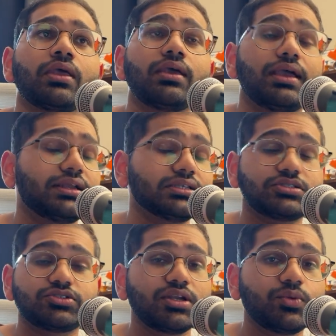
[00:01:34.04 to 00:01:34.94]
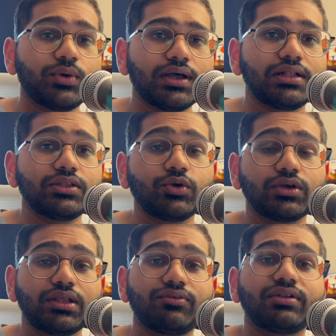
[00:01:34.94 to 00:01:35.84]
It does it really well. You
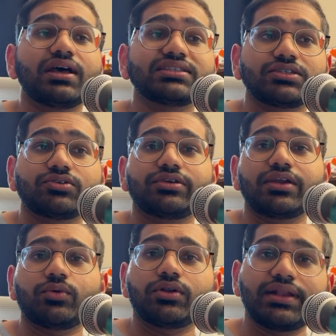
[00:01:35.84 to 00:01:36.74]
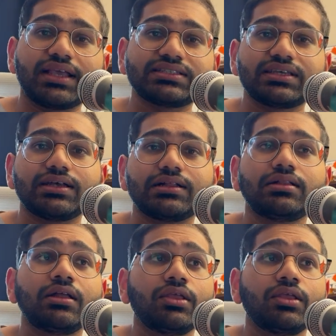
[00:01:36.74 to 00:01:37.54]
could even ask it to create one on Excel.